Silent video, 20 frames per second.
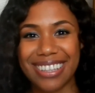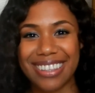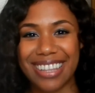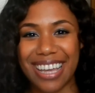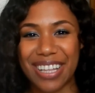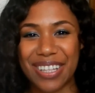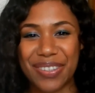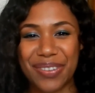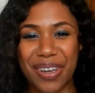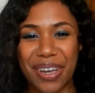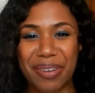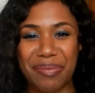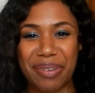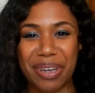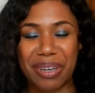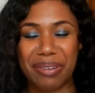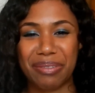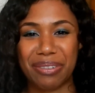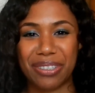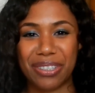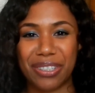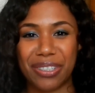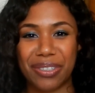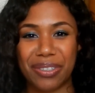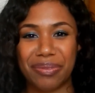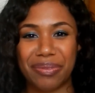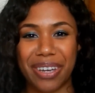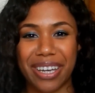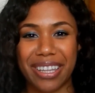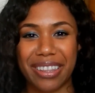that's why I'm able
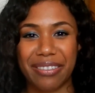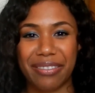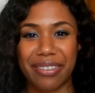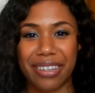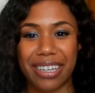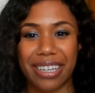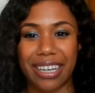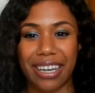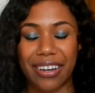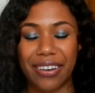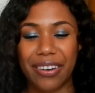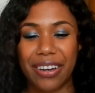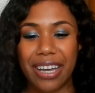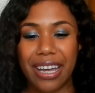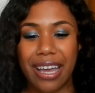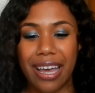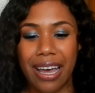to make the video.